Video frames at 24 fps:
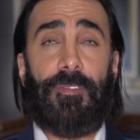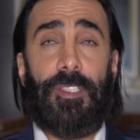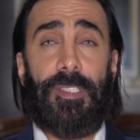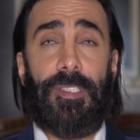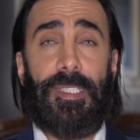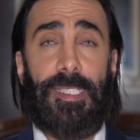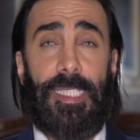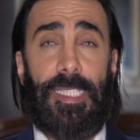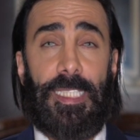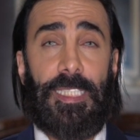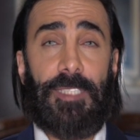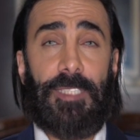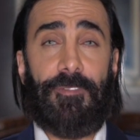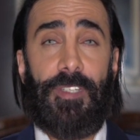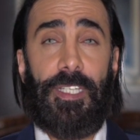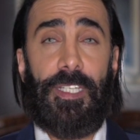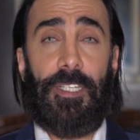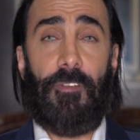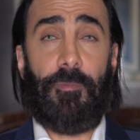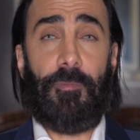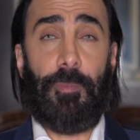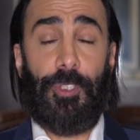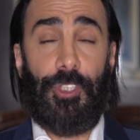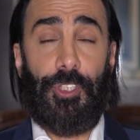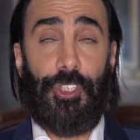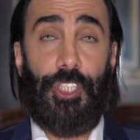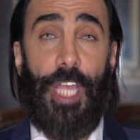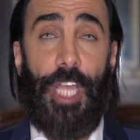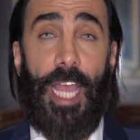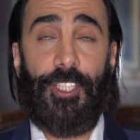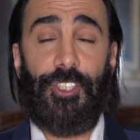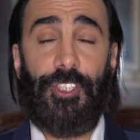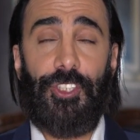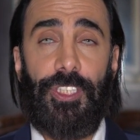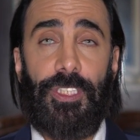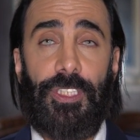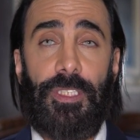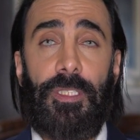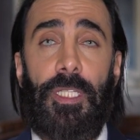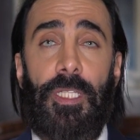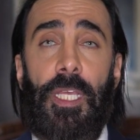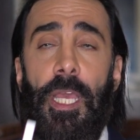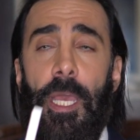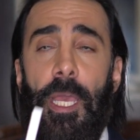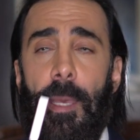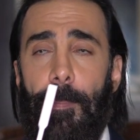to 6 feet of projection.